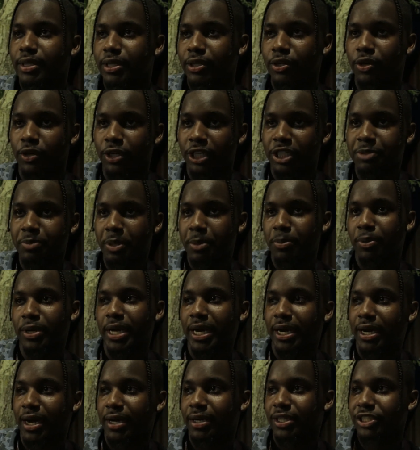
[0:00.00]
you know, these people
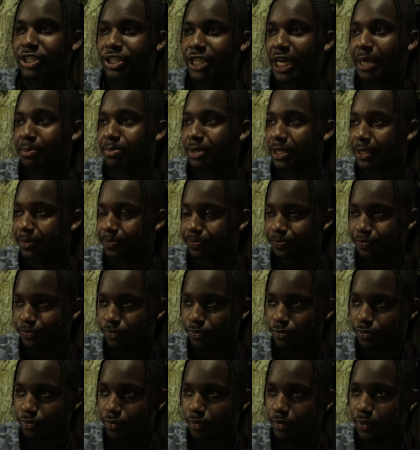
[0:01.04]
that kind of shaped
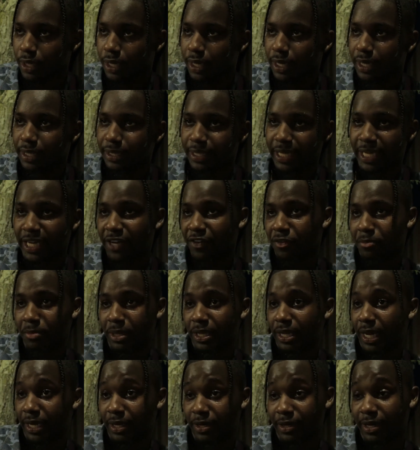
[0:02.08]
it, they giving
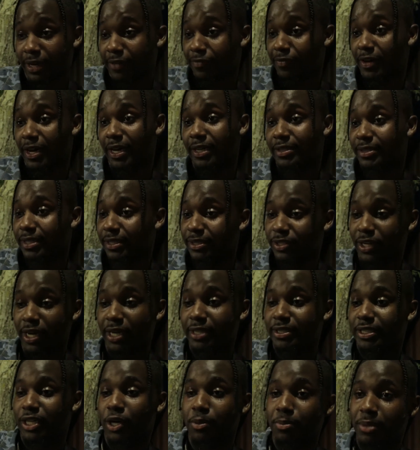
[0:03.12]
me like good advice. They
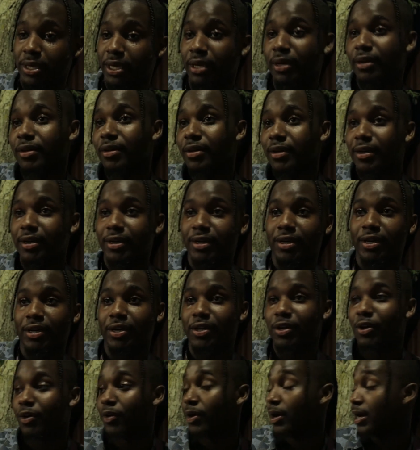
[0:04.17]
trying to tell me, you
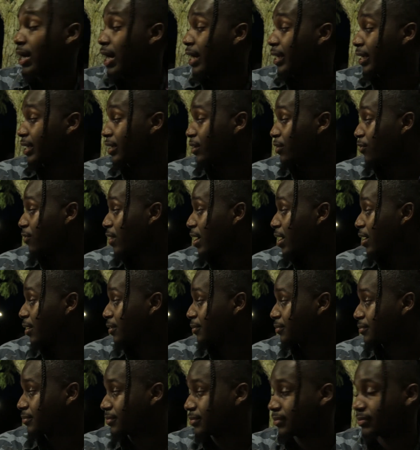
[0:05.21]
know,
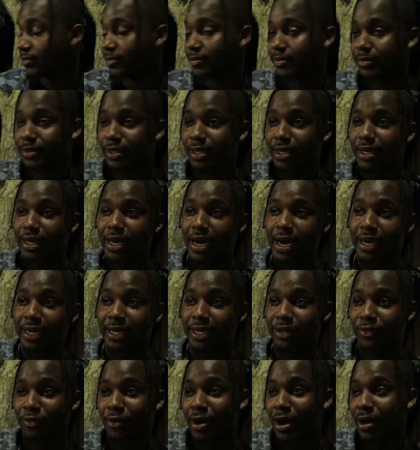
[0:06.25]
how to
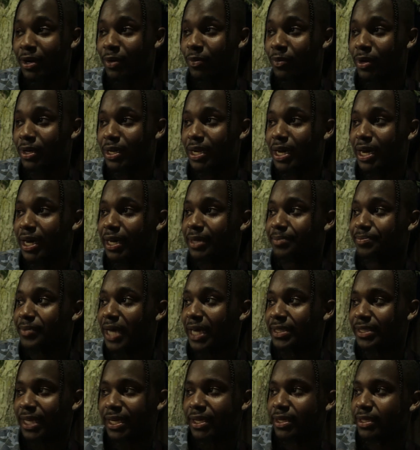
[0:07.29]
get around and whatnot.
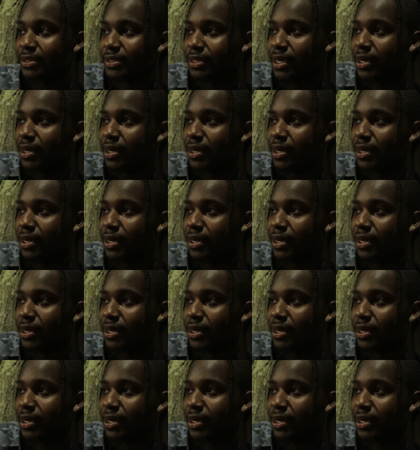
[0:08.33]
I think it's